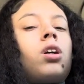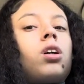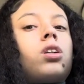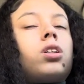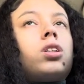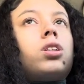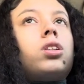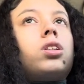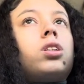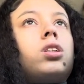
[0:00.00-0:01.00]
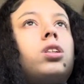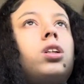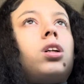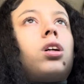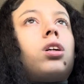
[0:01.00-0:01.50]
because
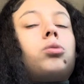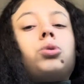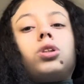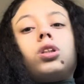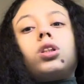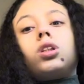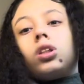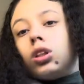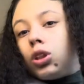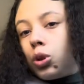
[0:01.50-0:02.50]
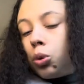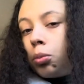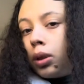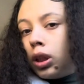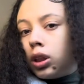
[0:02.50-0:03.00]
yeah, it was just too
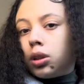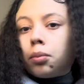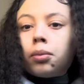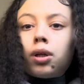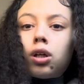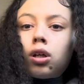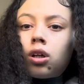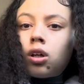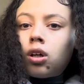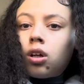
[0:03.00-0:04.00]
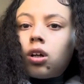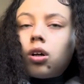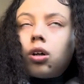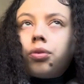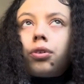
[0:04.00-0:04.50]
much. But
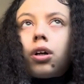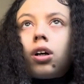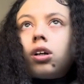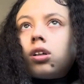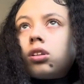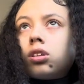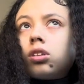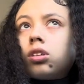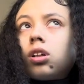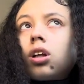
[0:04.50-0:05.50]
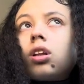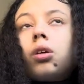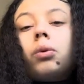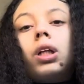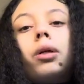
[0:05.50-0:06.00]
overall, I think
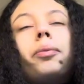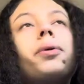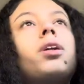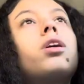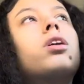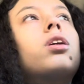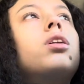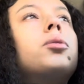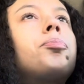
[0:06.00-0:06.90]
we did pretty good.